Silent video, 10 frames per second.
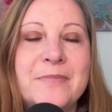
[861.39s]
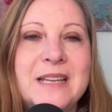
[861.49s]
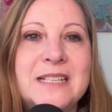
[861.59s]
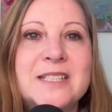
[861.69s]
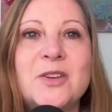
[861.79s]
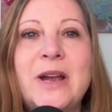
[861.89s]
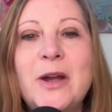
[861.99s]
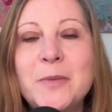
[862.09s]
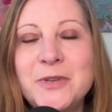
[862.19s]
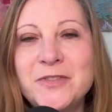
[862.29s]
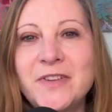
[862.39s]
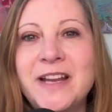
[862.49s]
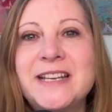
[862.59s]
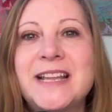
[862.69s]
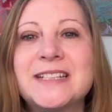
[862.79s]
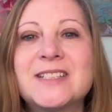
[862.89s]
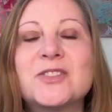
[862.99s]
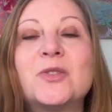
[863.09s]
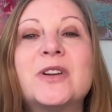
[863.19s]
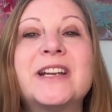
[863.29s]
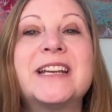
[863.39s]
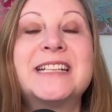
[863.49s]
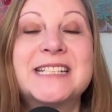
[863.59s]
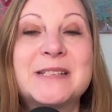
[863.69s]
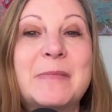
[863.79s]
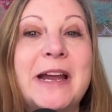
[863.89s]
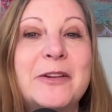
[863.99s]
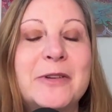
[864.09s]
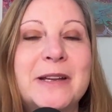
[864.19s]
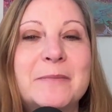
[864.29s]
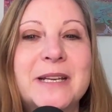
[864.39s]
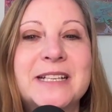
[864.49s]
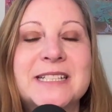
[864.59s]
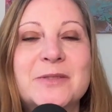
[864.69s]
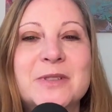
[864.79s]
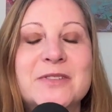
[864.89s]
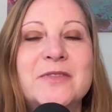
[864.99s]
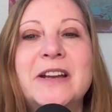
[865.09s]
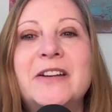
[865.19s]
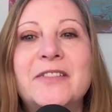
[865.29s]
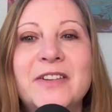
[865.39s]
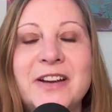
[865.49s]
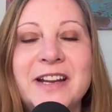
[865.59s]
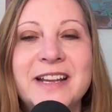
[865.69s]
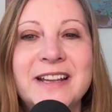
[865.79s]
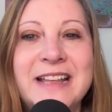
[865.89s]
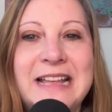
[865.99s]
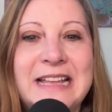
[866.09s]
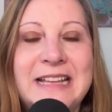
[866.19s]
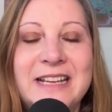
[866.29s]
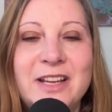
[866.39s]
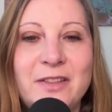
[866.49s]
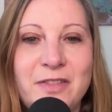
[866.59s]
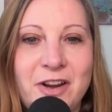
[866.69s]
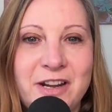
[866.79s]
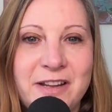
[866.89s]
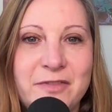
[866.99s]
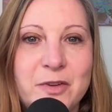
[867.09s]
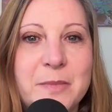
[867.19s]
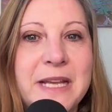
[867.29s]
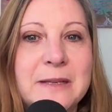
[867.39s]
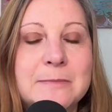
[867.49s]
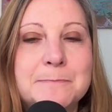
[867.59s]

And so I hope you find that story inspiring because it was very, very cathartic for me.